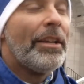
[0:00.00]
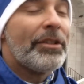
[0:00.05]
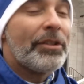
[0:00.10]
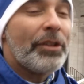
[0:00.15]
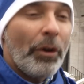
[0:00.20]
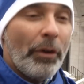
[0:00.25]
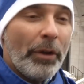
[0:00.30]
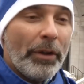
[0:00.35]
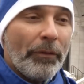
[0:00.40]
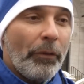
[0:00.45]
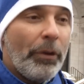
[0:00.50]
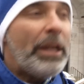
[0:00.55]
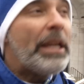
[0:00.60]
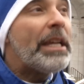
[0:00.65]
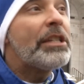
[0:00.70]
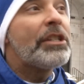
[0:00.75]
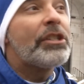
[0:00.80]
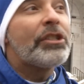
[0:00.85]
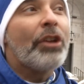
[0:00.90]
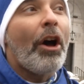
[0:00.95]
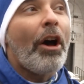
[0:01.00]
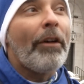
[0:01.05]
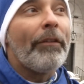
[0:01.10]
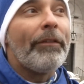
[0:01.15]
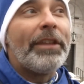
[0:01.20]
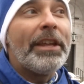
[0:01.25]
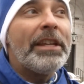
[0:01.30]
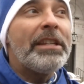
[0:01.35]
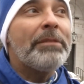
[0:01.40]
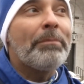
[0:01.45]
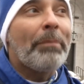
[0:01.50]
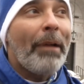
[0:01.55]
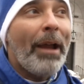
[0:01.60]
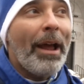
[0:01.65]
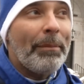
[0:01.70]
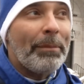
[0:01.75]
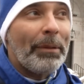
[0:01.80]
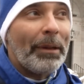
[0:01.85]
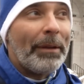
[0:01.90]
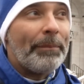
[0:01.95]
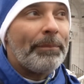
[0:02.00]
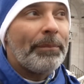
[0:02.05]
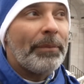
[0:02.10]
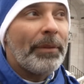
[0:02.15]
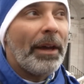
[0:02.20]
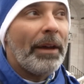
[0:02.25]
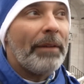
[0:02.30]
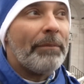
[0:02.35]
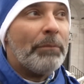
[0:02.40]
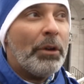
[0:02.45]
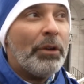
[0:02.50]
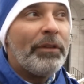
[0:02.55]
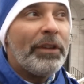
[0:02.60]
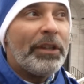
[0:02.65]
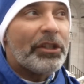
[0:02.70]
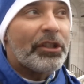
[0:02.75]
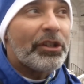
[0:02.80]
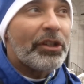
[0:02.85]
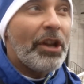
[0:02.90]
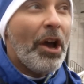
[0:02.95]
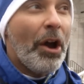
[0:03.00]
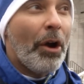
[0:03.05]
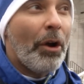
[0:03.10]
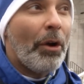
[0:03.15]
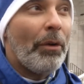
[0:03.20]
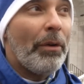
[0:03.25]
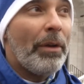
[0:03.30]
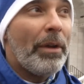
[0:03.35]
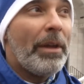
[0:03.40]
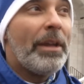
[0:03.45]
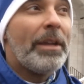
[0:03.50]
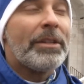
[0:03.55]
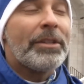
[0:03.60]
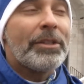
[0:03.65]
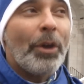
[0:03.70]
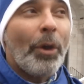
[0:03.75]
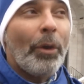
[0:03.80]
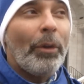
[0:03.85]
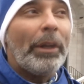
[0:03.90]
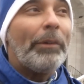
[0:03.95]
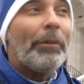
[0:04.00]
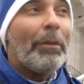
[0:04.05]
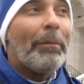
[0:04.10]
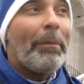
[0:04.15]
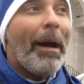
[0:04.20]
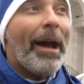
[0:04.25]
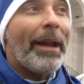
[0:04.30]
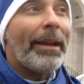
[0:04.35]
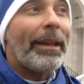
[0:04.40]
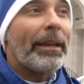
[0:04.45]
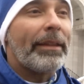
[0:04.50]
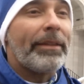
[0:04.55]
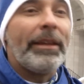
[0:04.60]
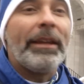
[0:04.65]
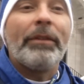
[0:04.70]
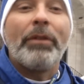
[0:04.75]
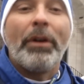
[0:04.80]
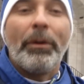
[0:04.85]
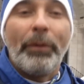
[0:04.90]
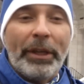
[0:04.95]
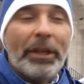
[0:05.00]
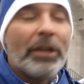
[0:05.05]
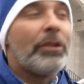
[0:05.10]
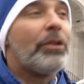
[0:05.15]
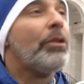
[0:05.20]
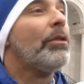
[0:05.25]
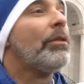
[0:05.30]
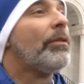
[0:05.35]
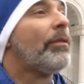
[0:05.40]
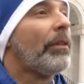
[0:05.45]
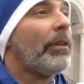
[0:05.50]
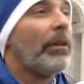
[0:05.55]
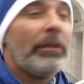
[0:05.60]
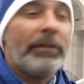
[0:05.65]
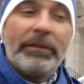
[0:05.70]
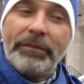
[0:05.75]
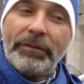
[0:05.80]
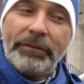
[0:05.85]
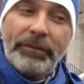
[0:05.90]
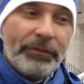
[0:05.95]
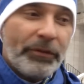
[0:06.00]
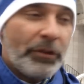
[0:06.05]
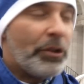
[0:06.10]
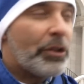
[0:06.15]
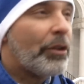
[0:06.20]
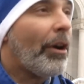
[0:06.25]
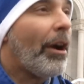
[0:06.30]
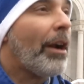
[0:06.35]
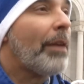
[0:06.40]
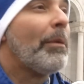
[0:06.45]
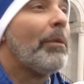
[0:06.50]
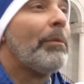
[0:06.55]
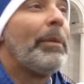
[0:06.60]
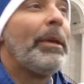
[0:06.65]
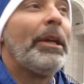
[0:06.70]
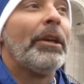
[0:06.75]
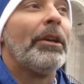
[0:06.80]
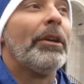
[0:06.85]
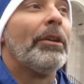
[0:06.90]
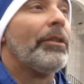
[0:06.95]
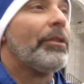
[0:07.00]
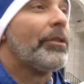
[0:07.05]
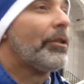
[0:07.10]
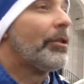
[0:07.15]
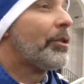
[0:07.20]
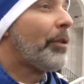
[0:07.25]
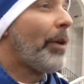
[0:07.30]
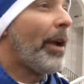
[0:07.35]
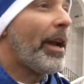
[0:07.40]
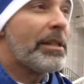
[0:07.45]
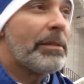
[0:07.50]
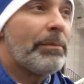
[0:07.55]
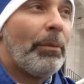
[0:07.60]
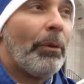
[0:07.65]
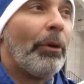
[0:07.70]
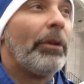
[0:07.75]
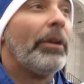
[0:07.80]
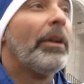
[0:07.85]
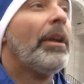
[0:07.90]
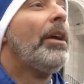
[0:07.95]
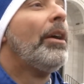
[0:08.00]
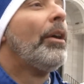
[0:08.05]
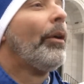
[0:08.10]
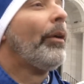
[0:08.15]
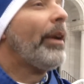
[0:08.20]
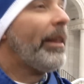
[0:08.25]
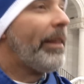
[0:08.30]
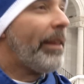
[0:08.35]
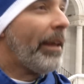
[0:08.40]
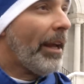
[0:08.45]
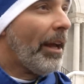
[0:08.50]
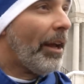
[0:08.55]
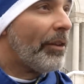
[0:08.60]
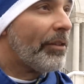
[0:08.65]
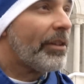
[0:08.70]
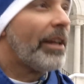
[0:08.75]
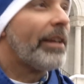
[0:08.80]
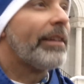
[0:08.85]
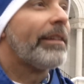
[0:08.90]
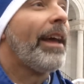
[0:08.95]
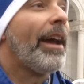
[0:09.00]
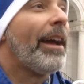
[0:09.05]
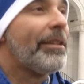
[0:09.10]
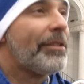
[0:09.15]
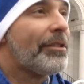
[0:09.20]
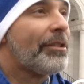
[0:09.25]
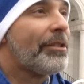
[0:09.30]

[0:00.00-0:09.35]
So if we can solve this problem of moving snow totally robotic, think what we could do for future automobiles or transport or anything else like that.